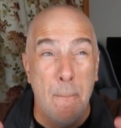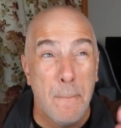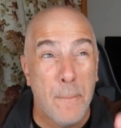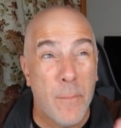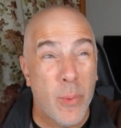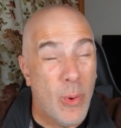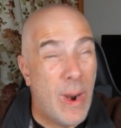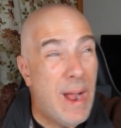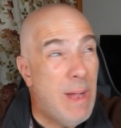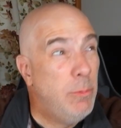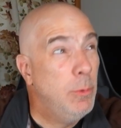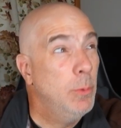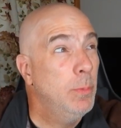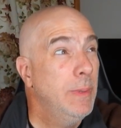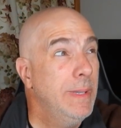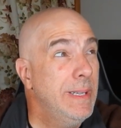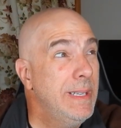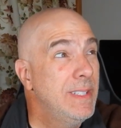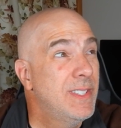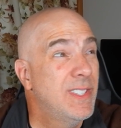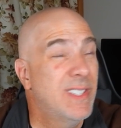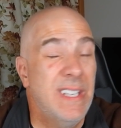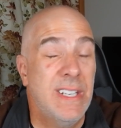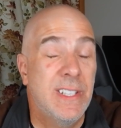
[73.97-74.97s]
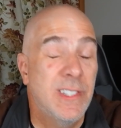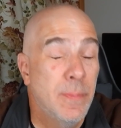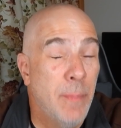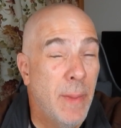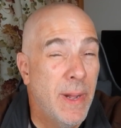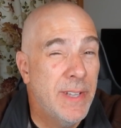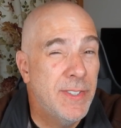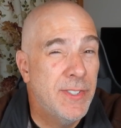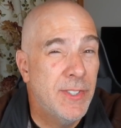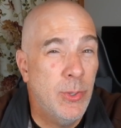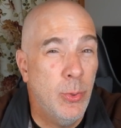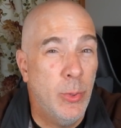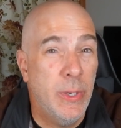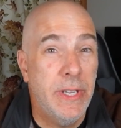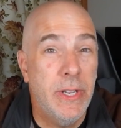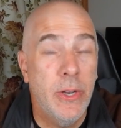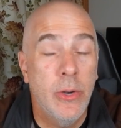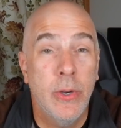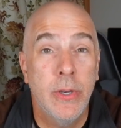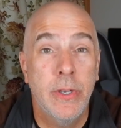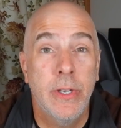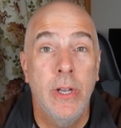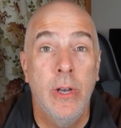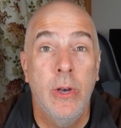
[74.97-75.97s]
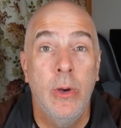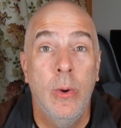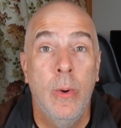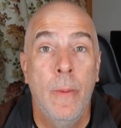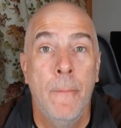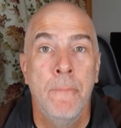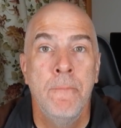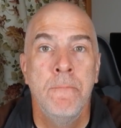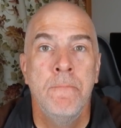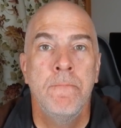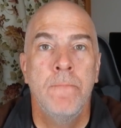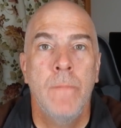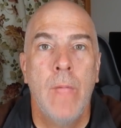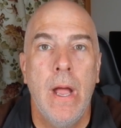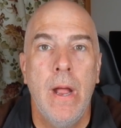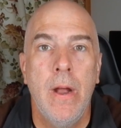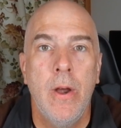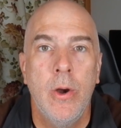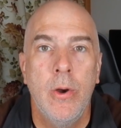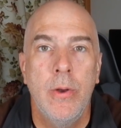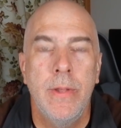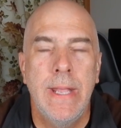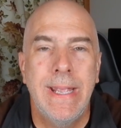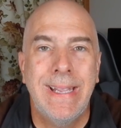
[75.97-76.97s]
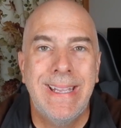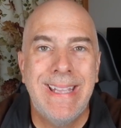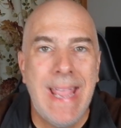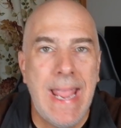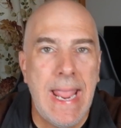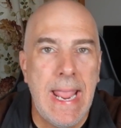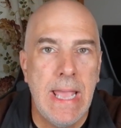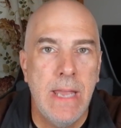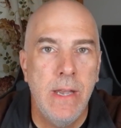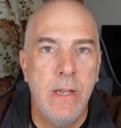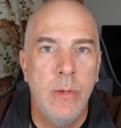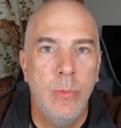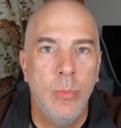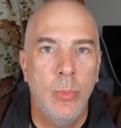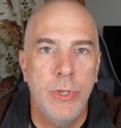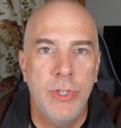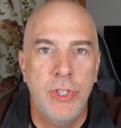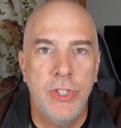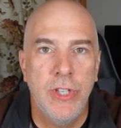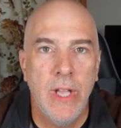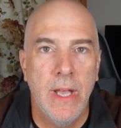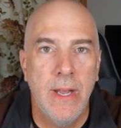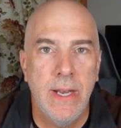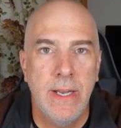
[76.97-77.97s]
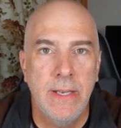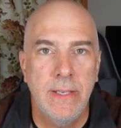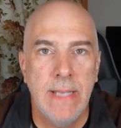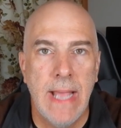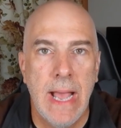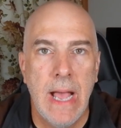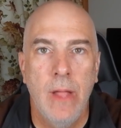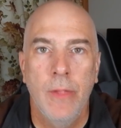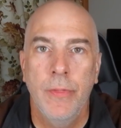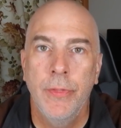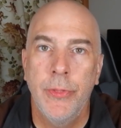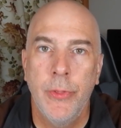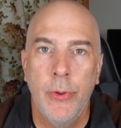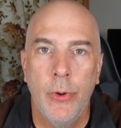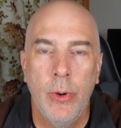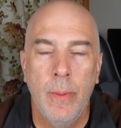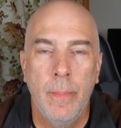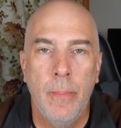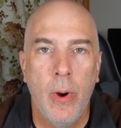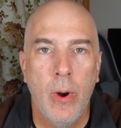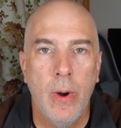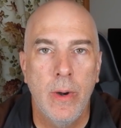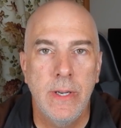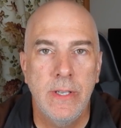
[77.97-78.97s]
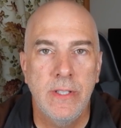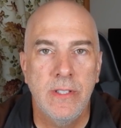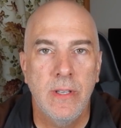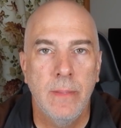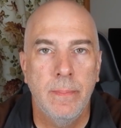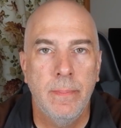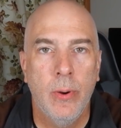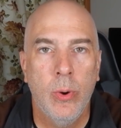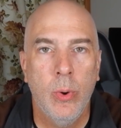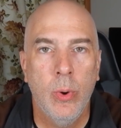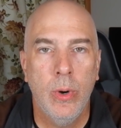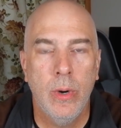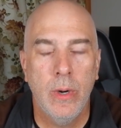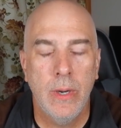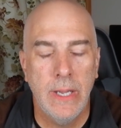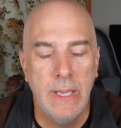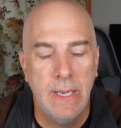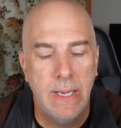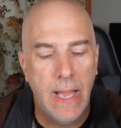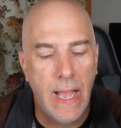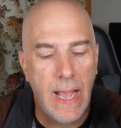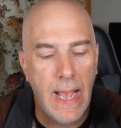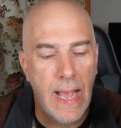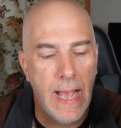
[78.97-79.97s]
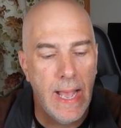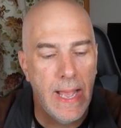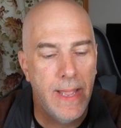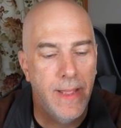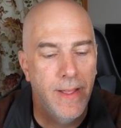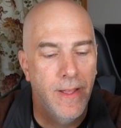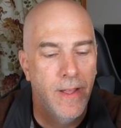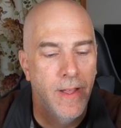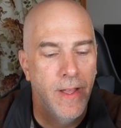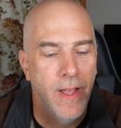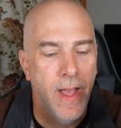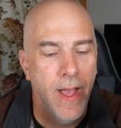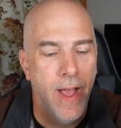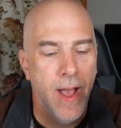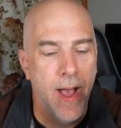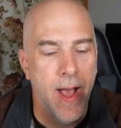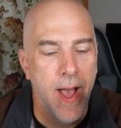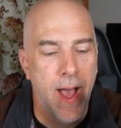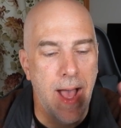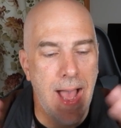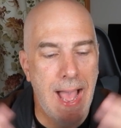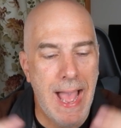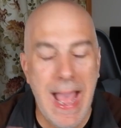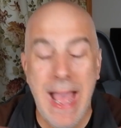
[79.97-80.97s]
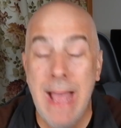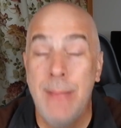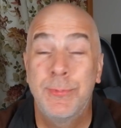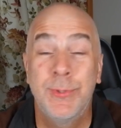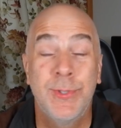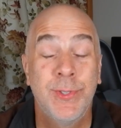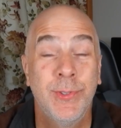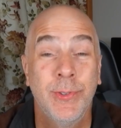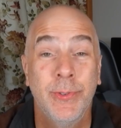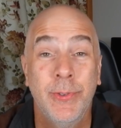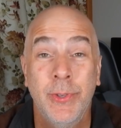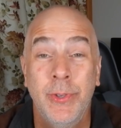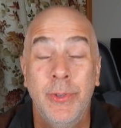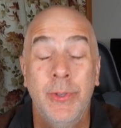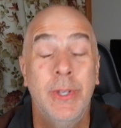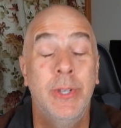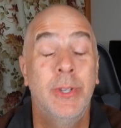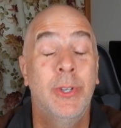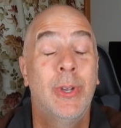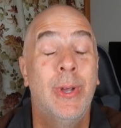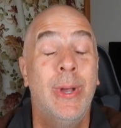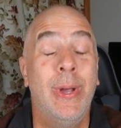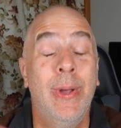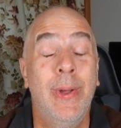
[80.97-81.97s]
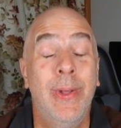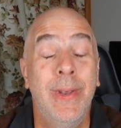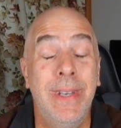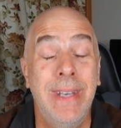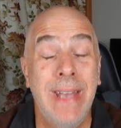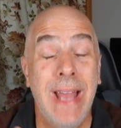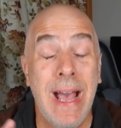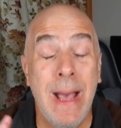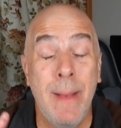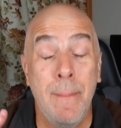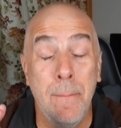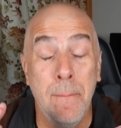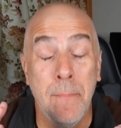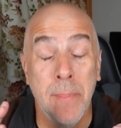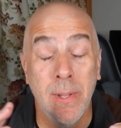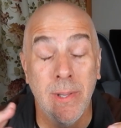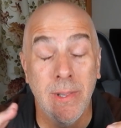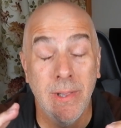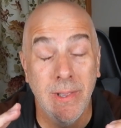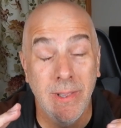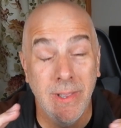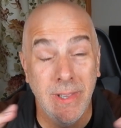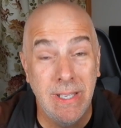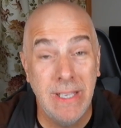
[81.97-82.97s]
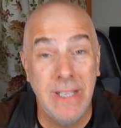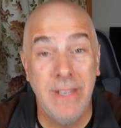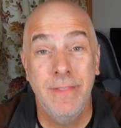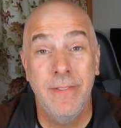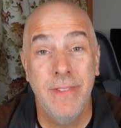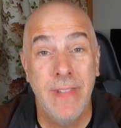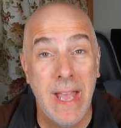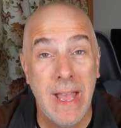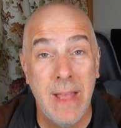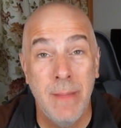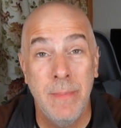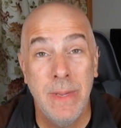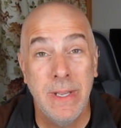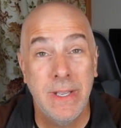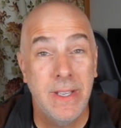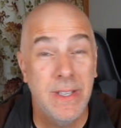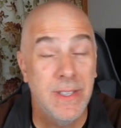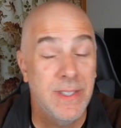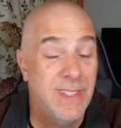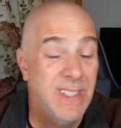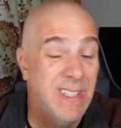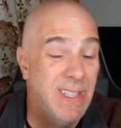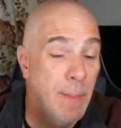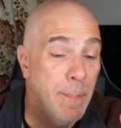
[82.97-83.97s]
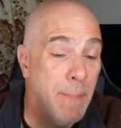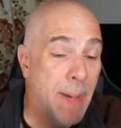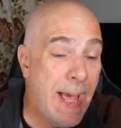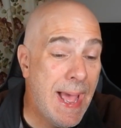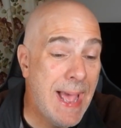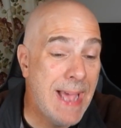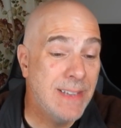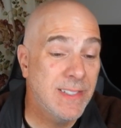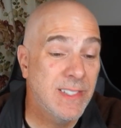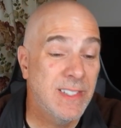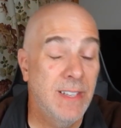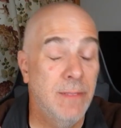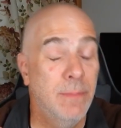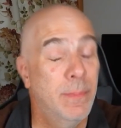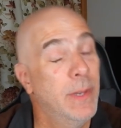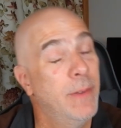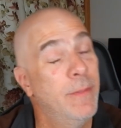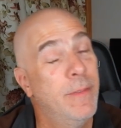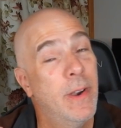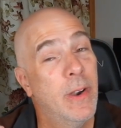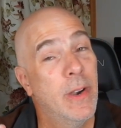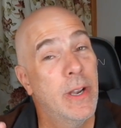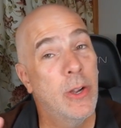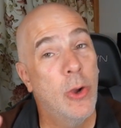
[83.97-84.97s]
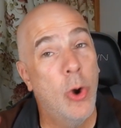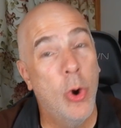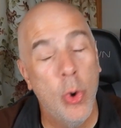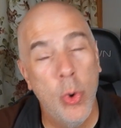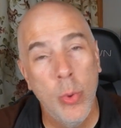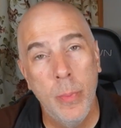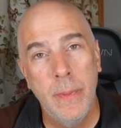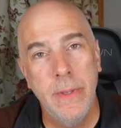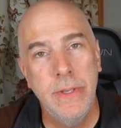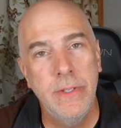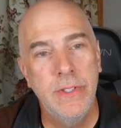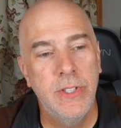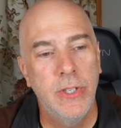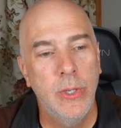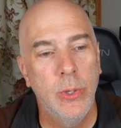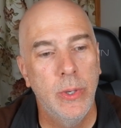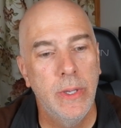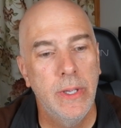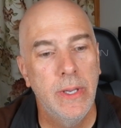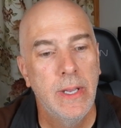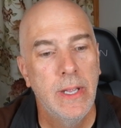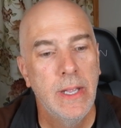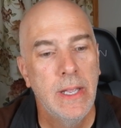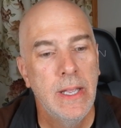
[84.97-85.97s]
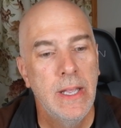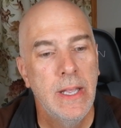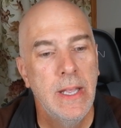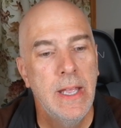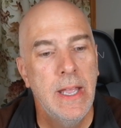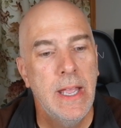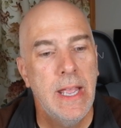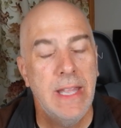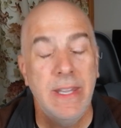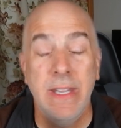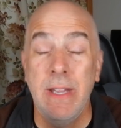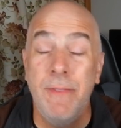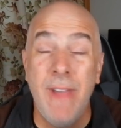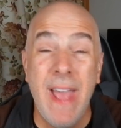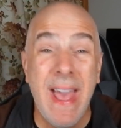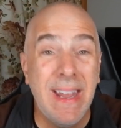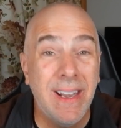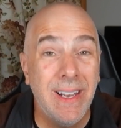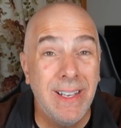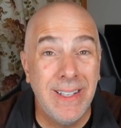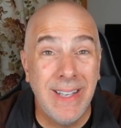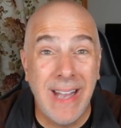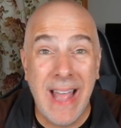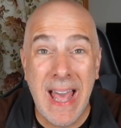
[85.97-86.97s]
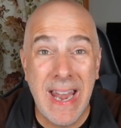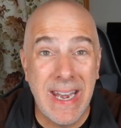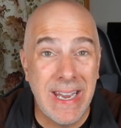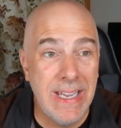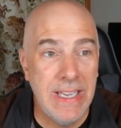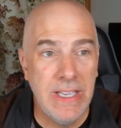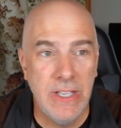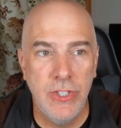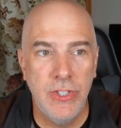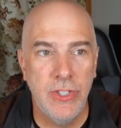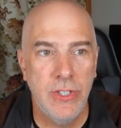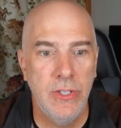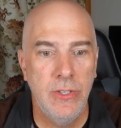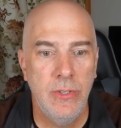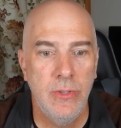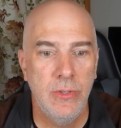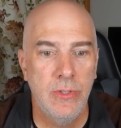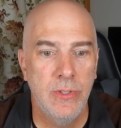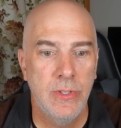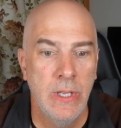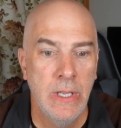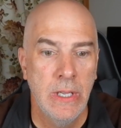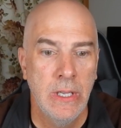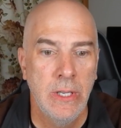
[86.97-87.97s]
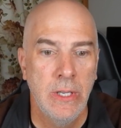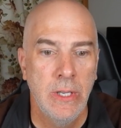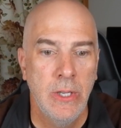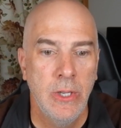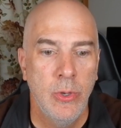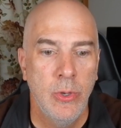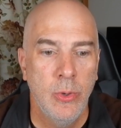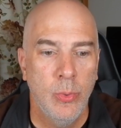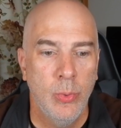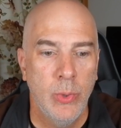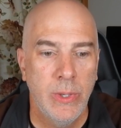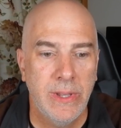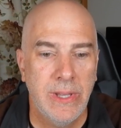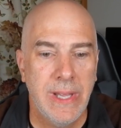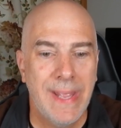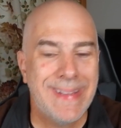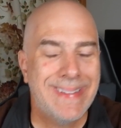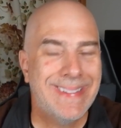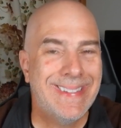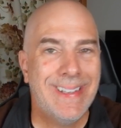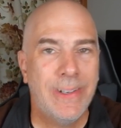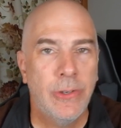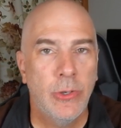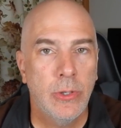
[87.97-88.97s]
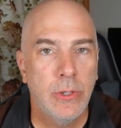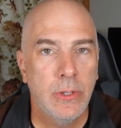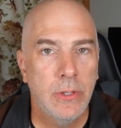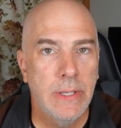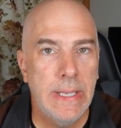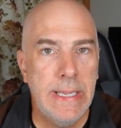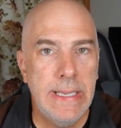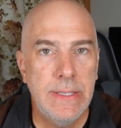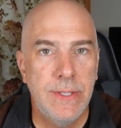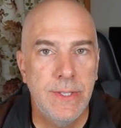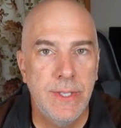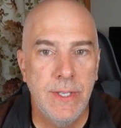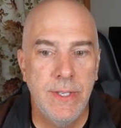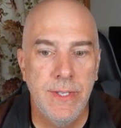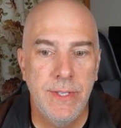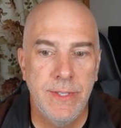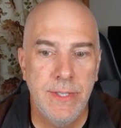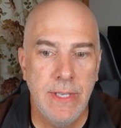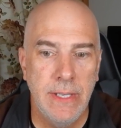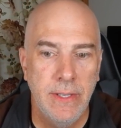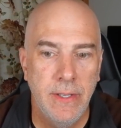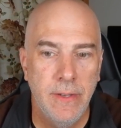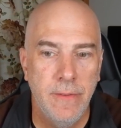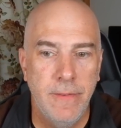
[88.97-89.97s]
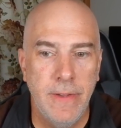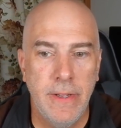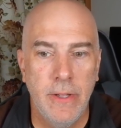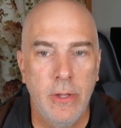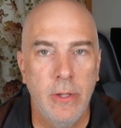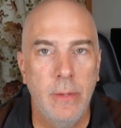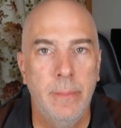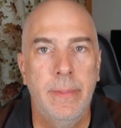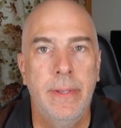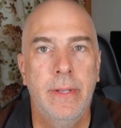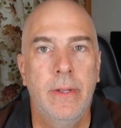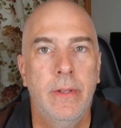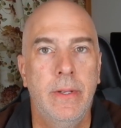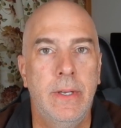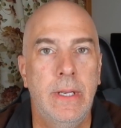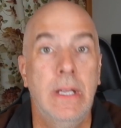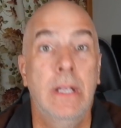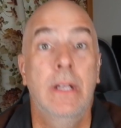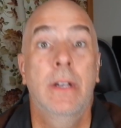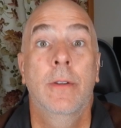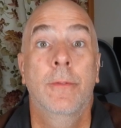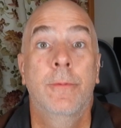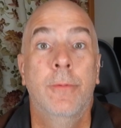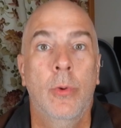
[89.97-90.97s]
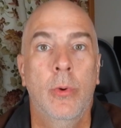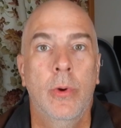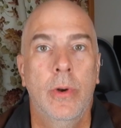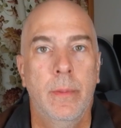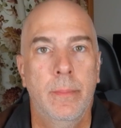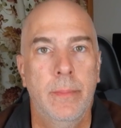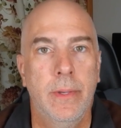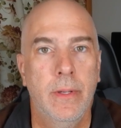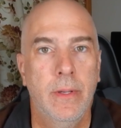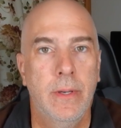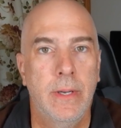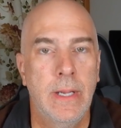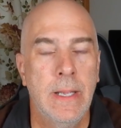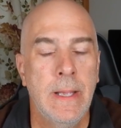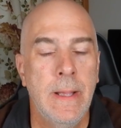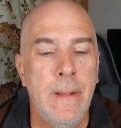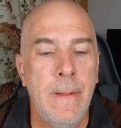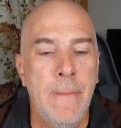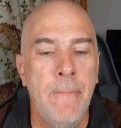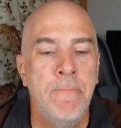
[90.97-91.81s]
probably 6 months to a year ago, I heard that Canon was shutting down third-party support, and I absolutely could not believe that, because in the past they've been very open to it, and they've had a lot of issues with like their lenses and the availability and affordability.